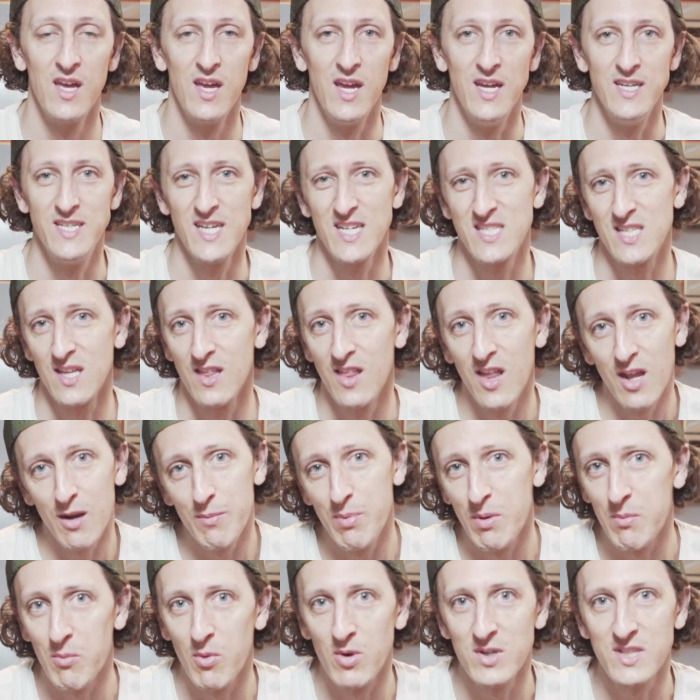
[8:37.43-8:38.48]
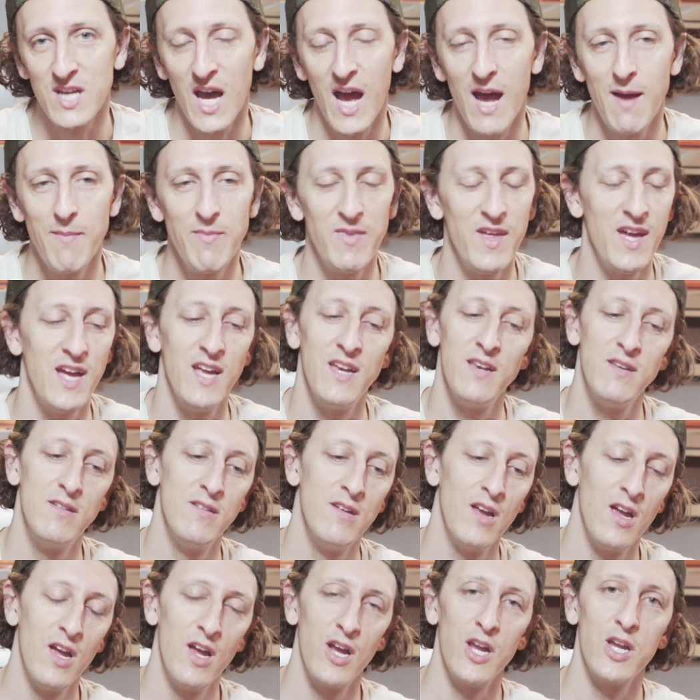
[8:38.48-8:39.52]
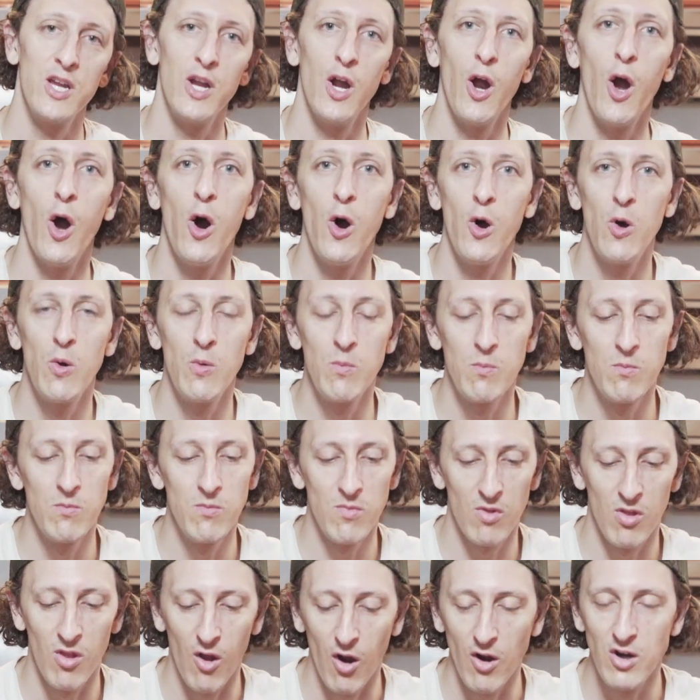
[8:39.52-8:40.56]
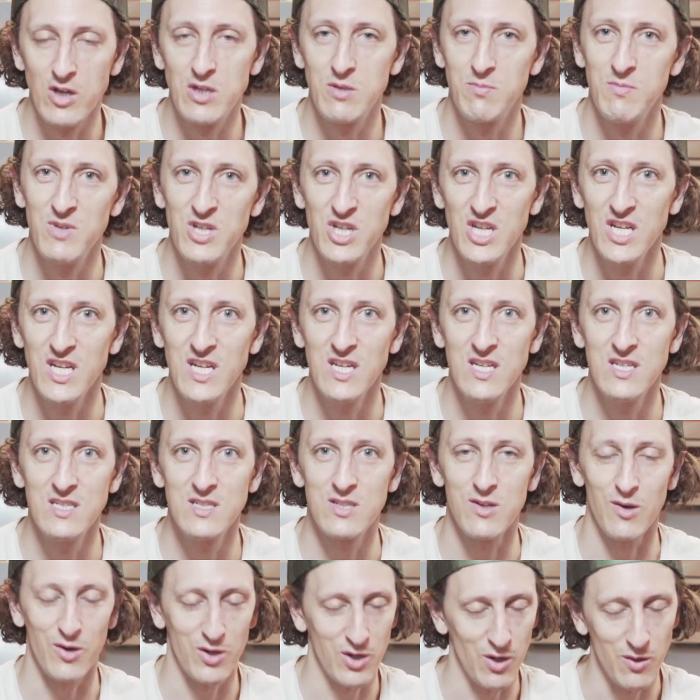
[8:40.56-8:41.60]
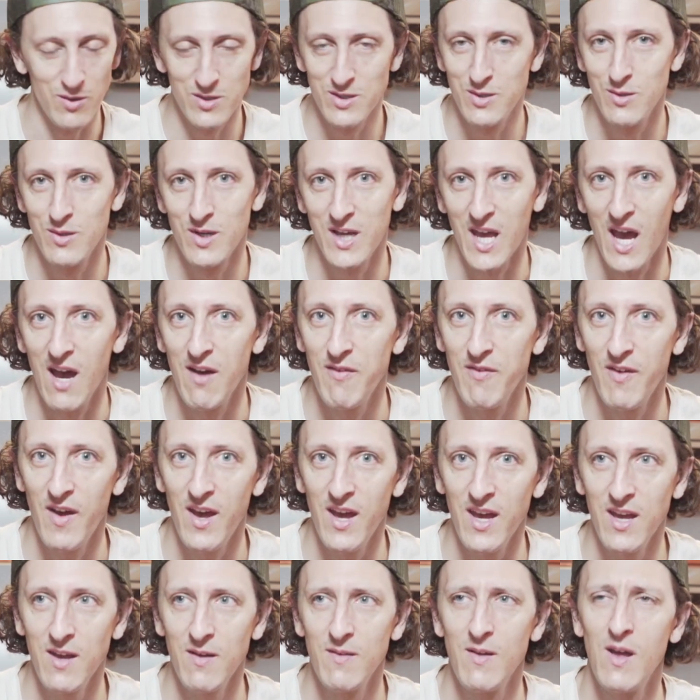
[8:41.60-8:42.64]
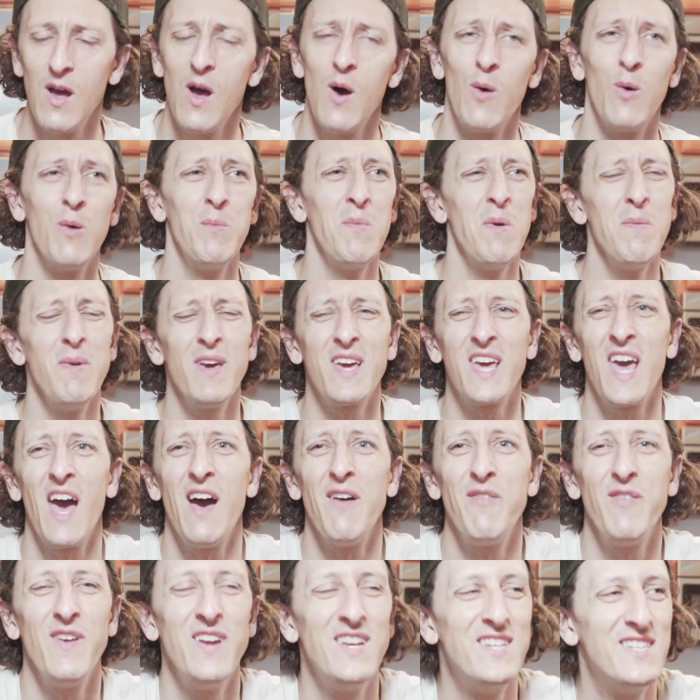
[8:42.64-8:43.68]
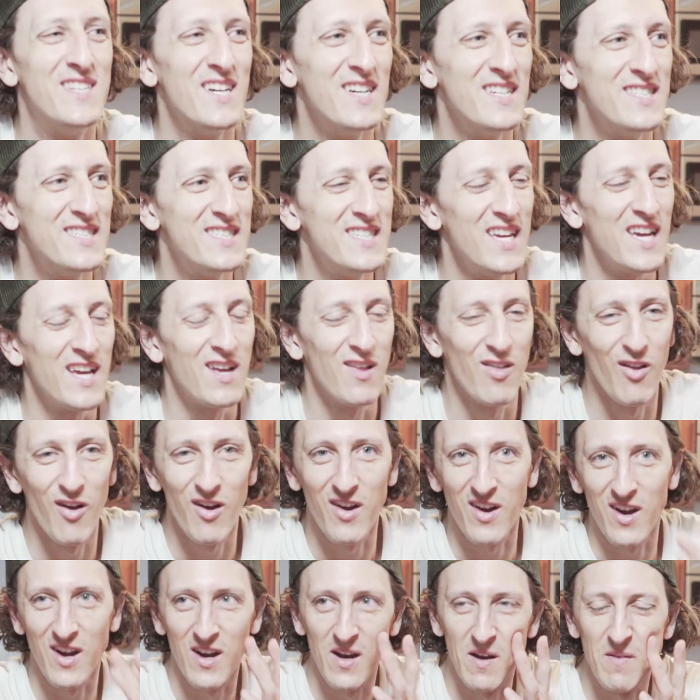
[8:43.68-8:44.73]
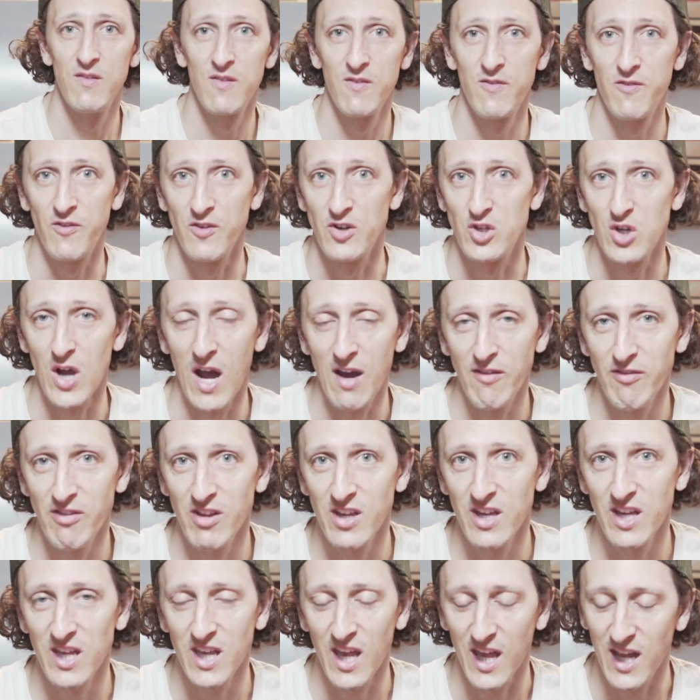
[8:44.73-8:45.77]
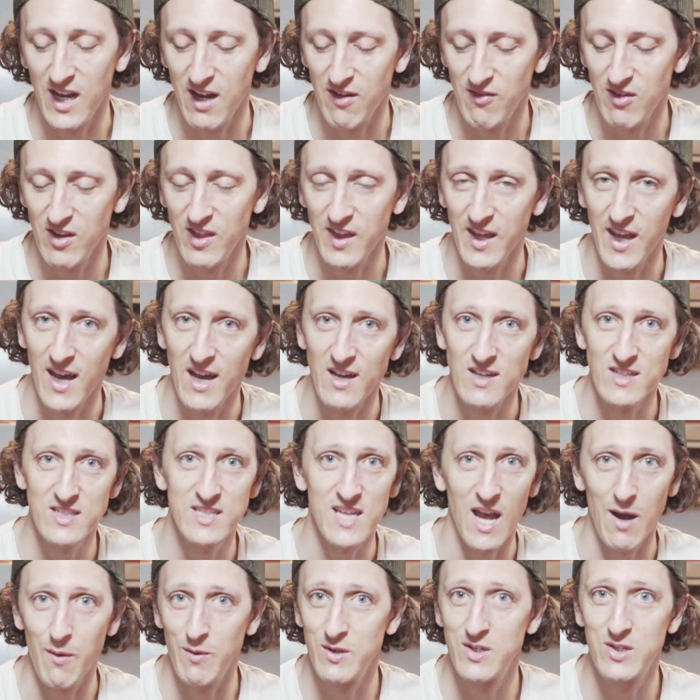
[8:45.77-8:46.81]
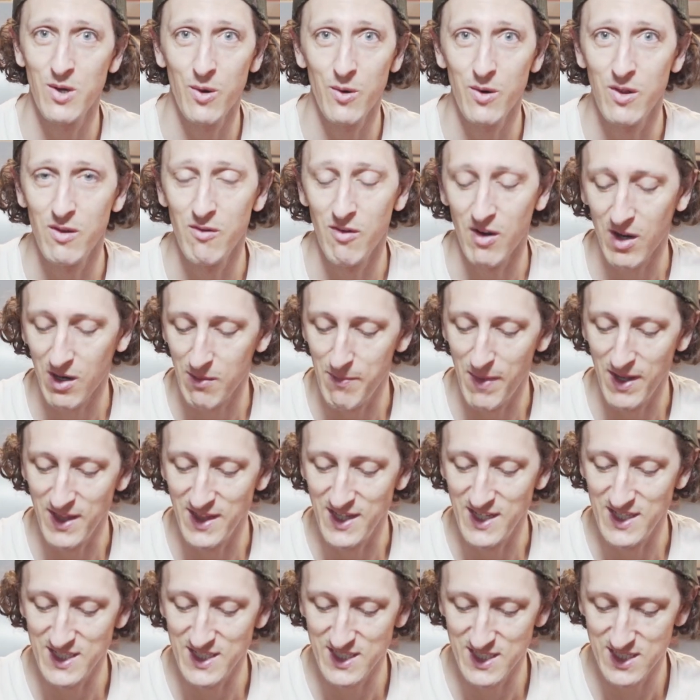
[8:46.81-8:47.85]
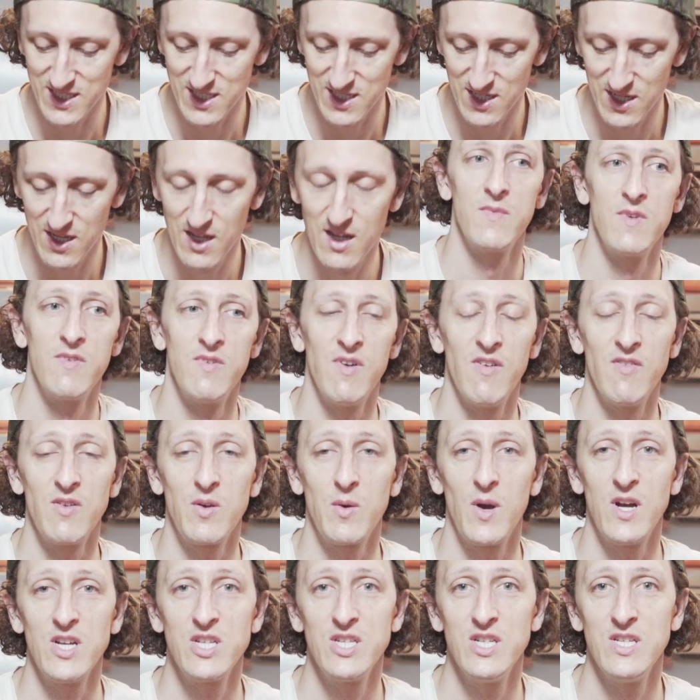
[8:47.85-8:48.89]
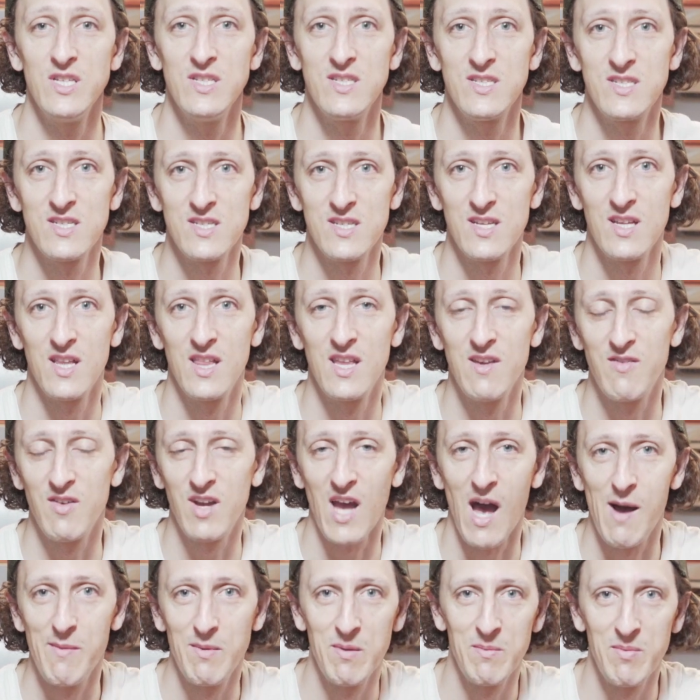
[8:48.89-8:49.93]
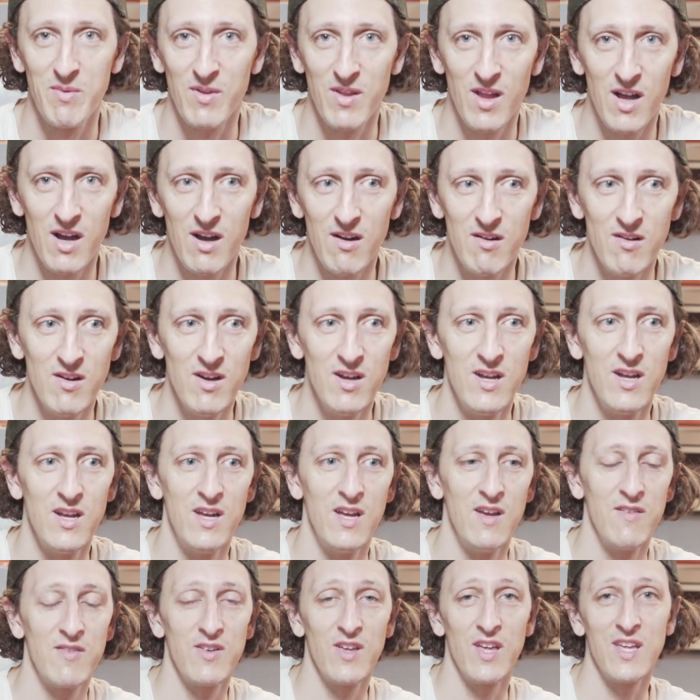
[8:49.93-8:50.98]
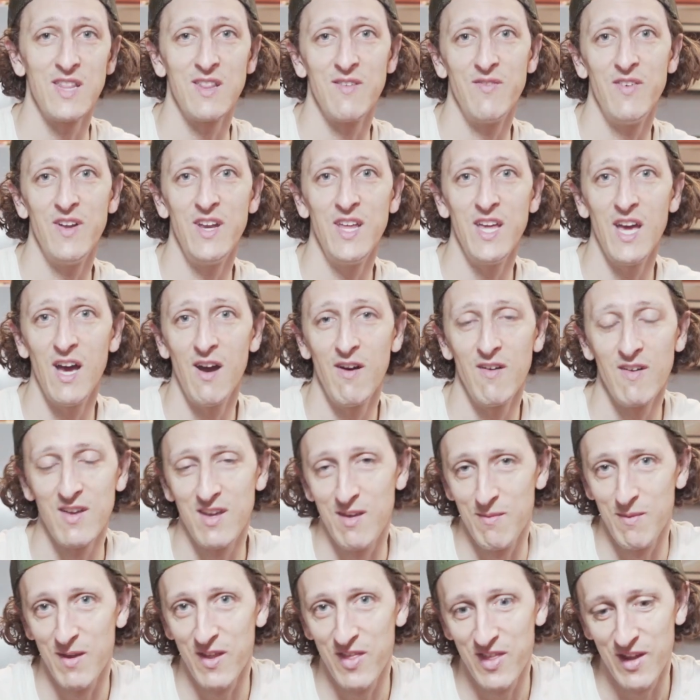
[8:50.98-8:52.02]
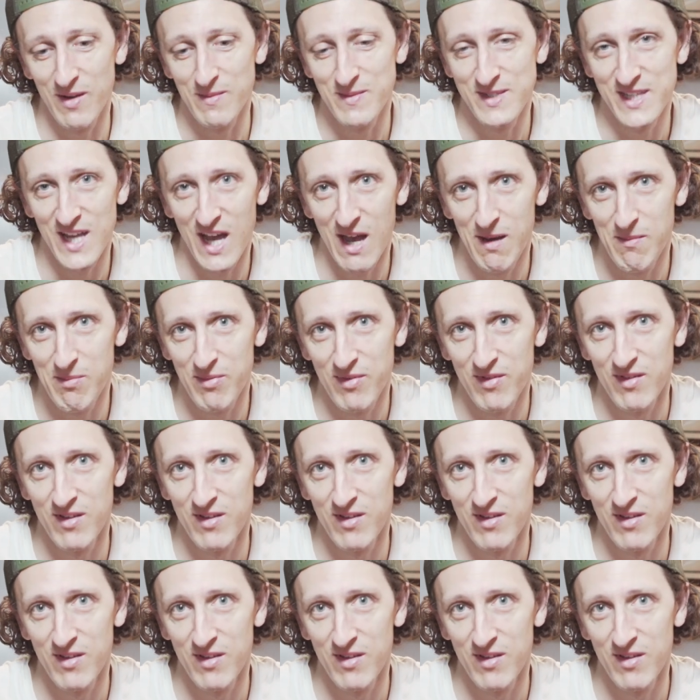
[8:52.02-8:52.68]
It takes a little bit more time than your home, large machines, or going to a cafe. Well, maybe a cafe does take longer. For traveling and everything else, I would totally recommend this. If you have any questions, leave a comment below. If you like the video, give me a thumbs up,